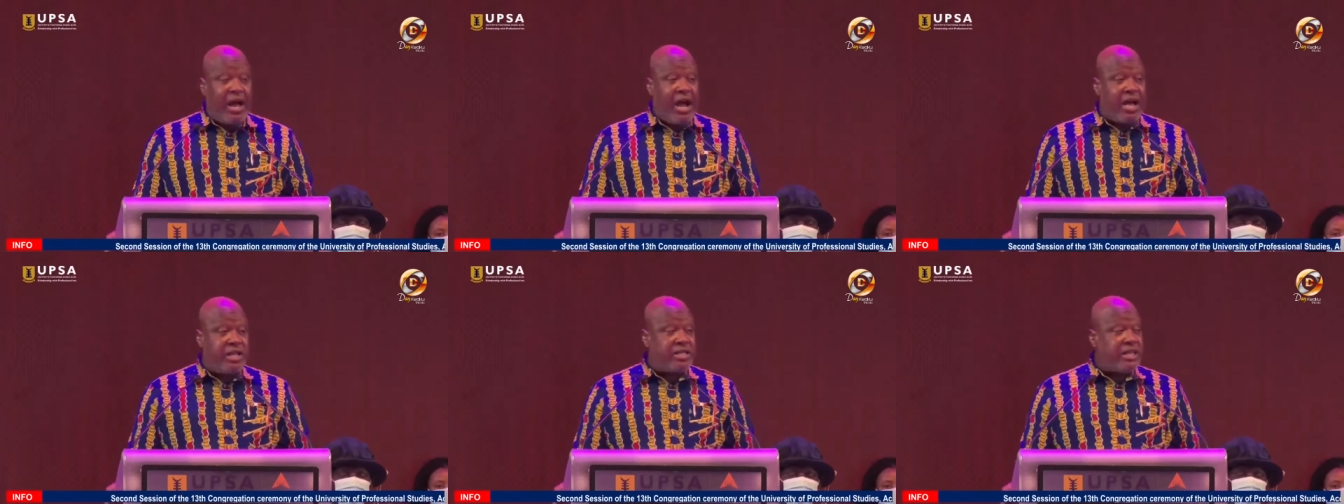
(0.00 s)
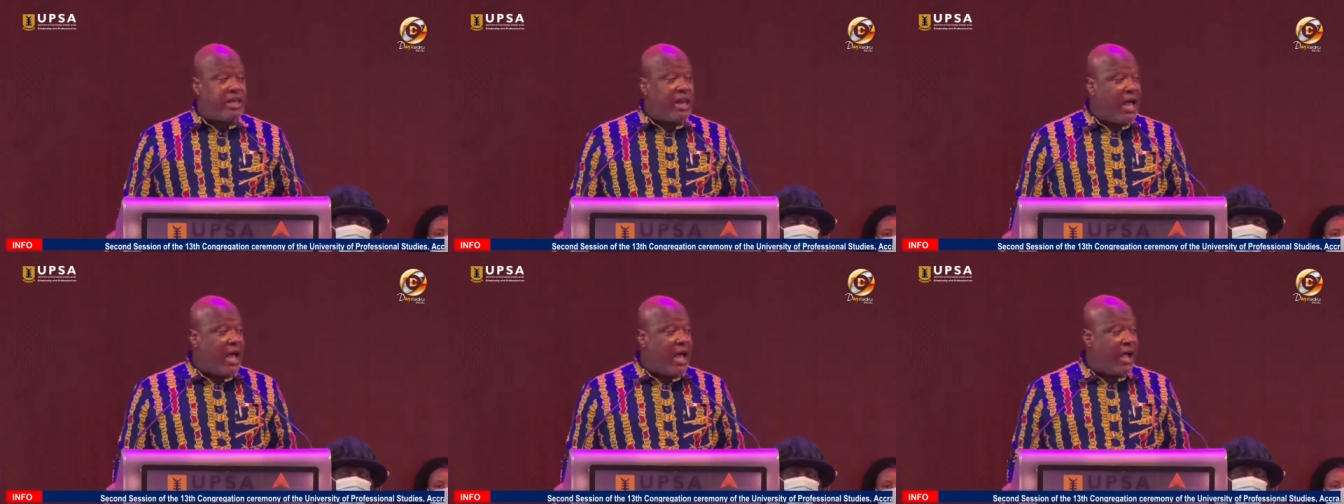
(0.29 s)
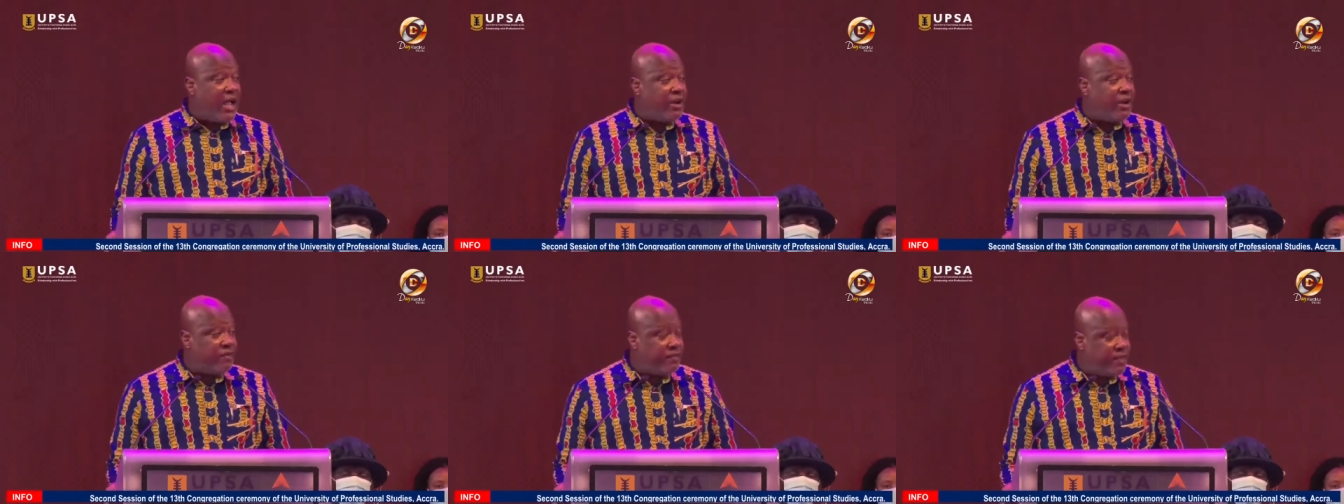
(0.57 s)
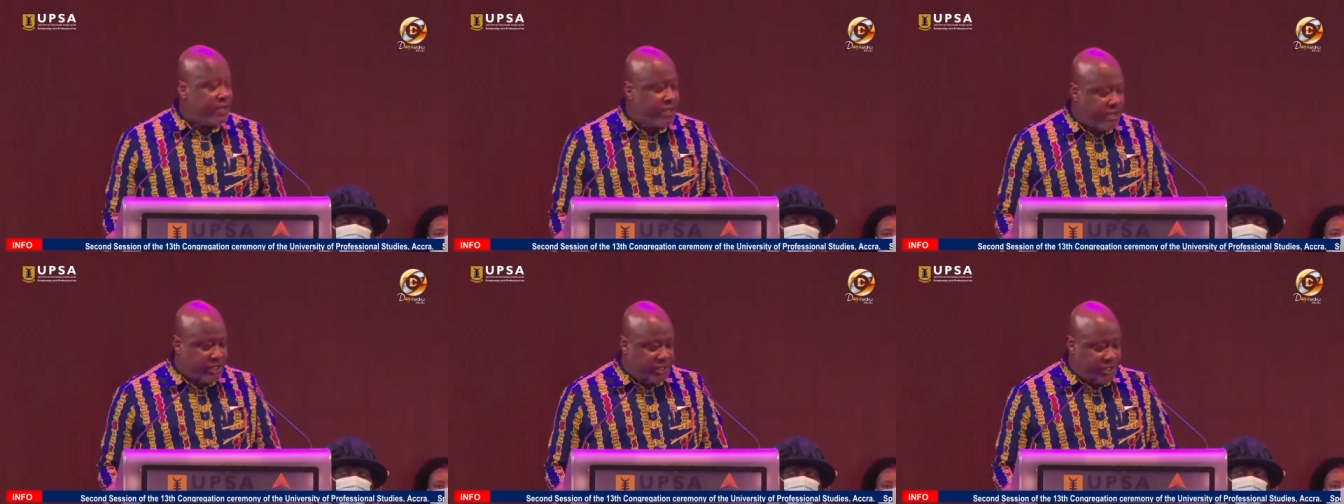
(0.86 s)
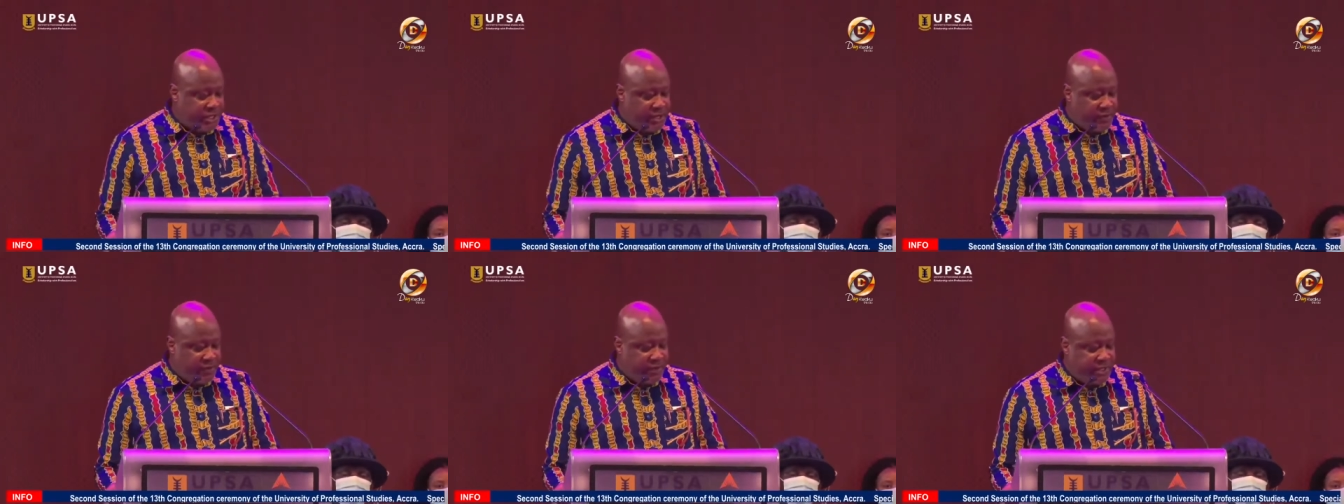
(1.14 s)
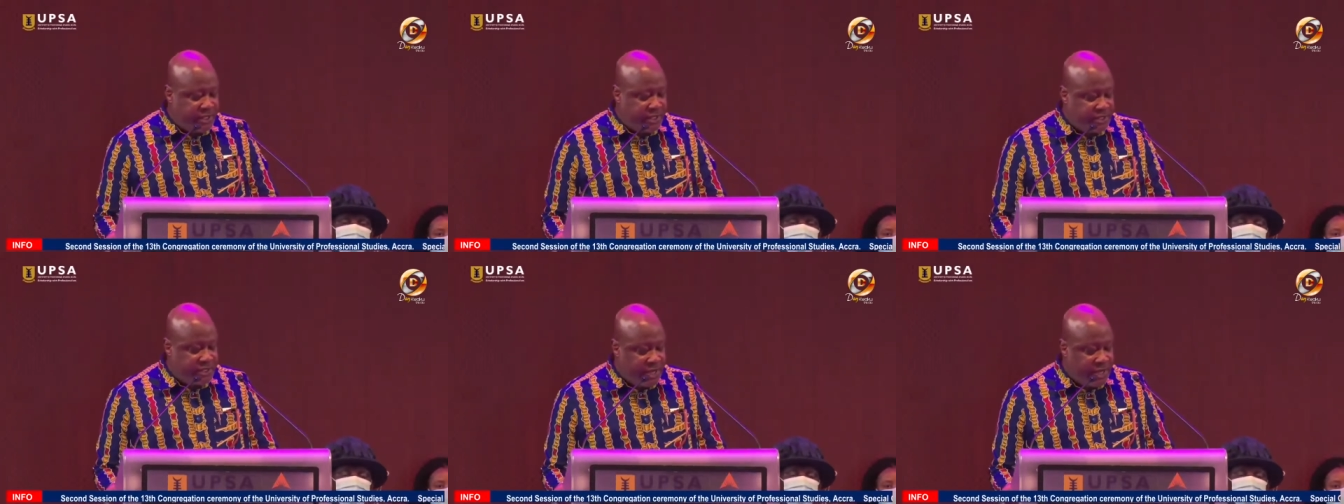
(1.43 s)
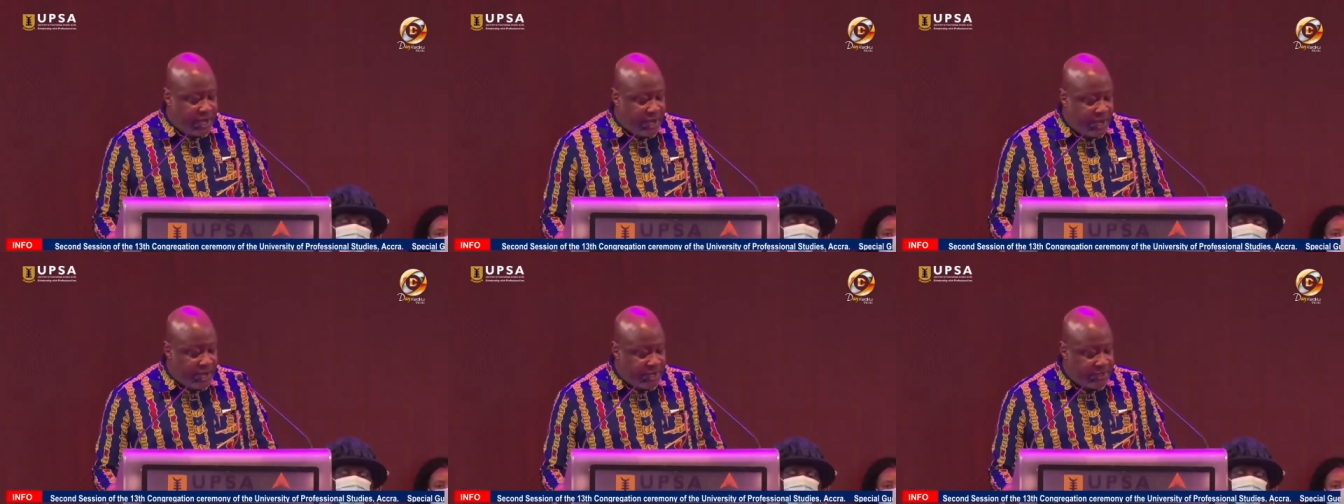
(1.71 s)
last line of the Desiderata
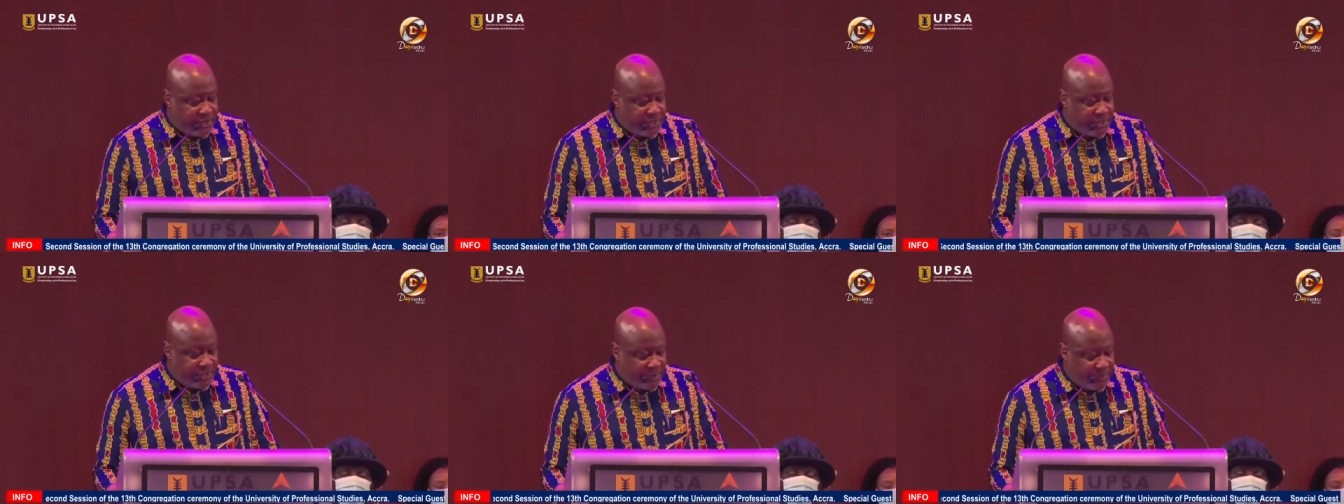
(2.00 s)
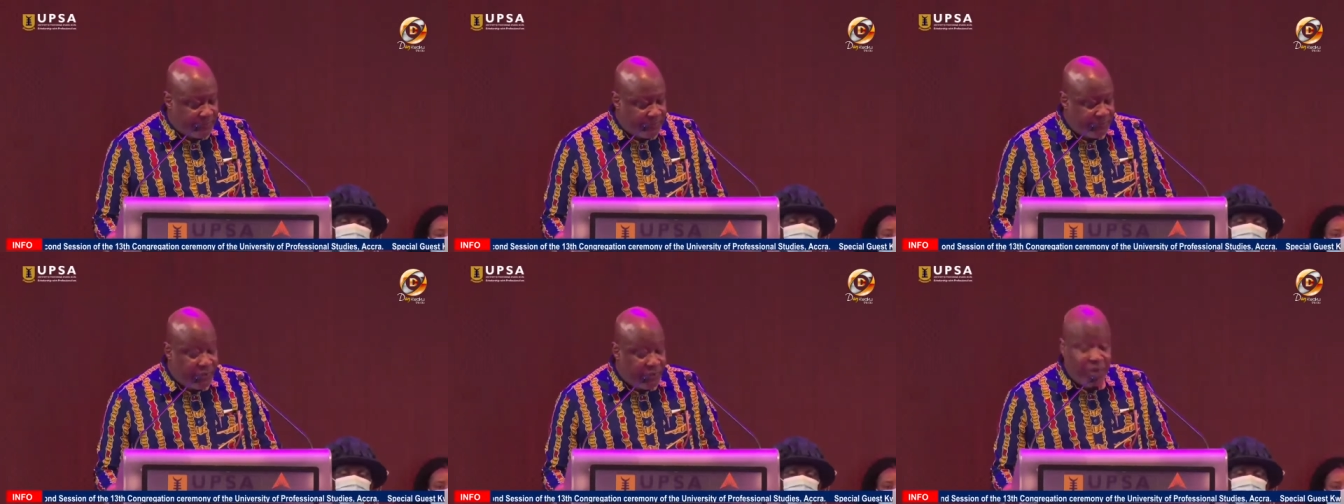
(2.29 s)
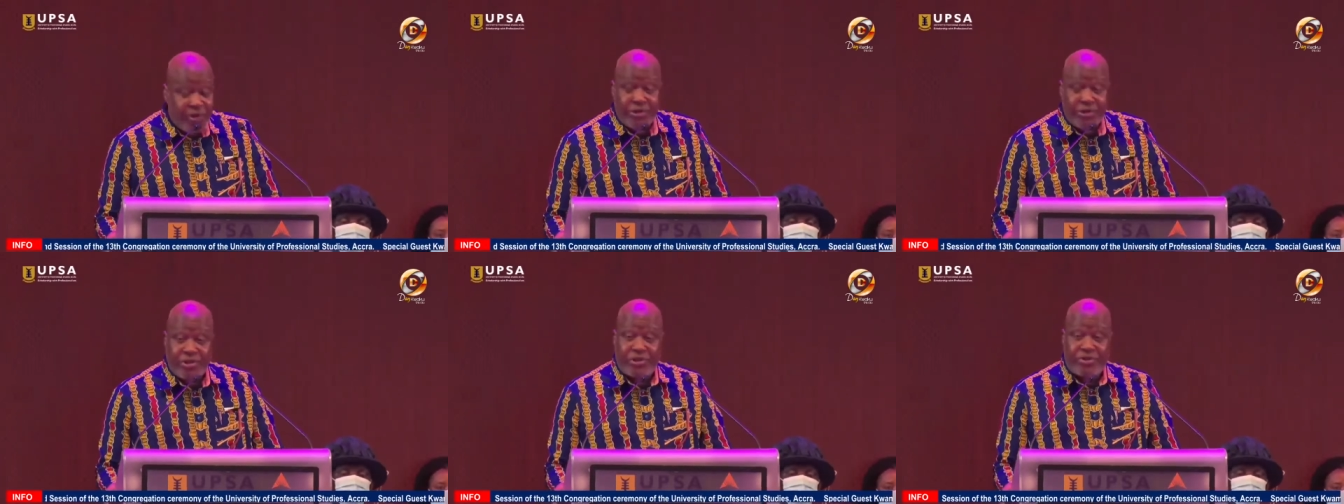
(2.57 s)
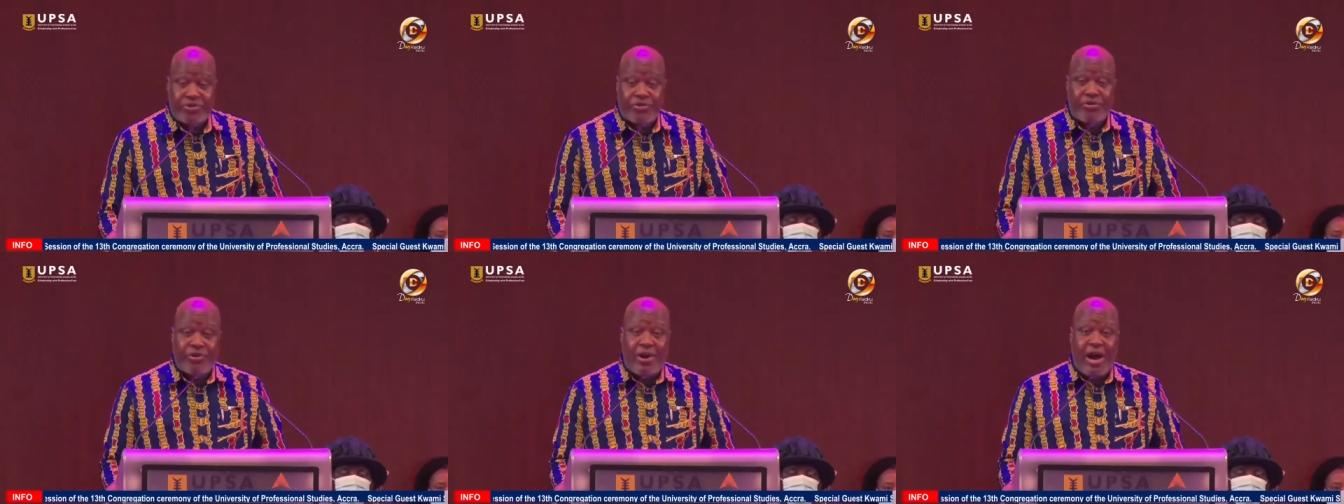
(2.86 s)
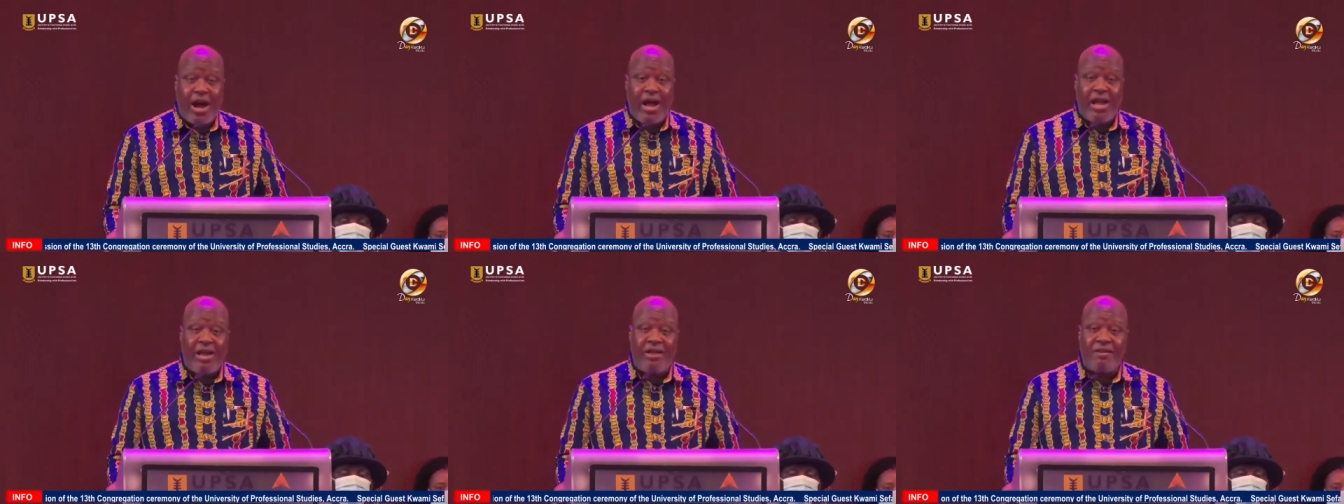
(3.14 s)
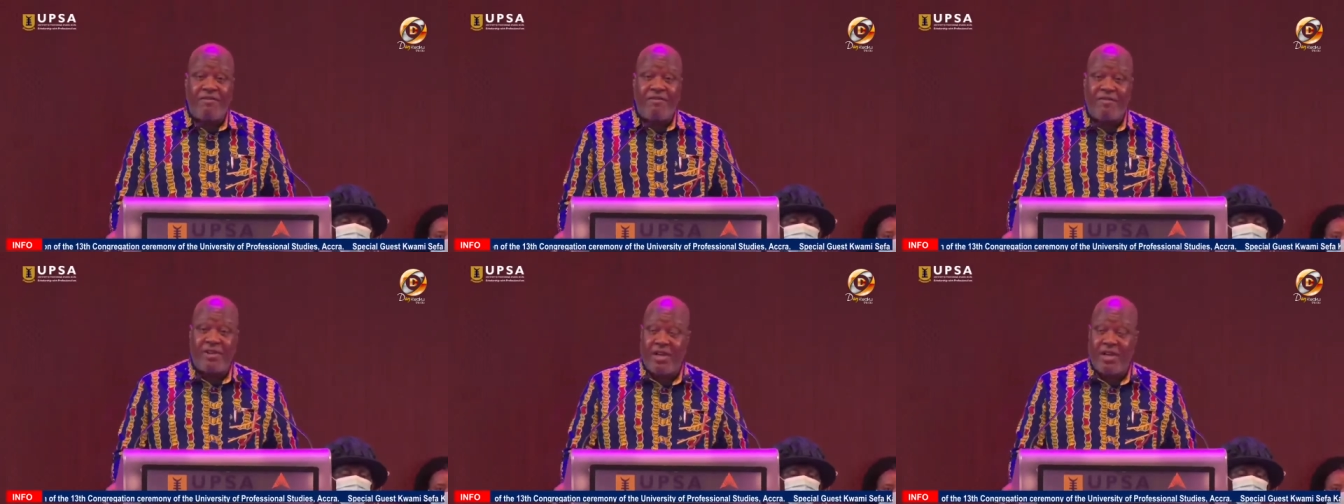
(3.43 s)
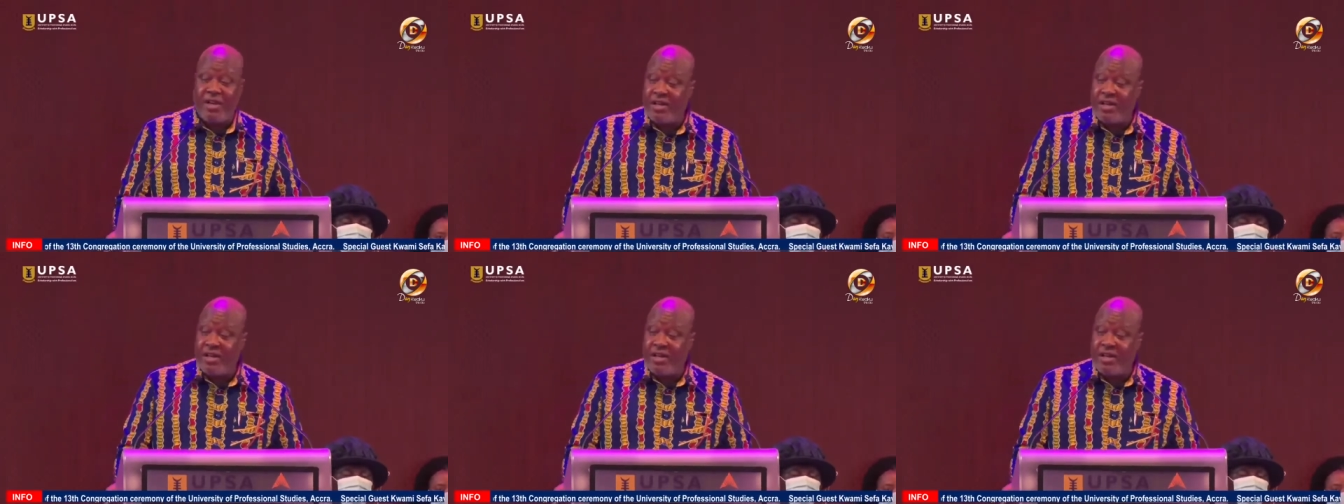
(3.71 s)
says, Strive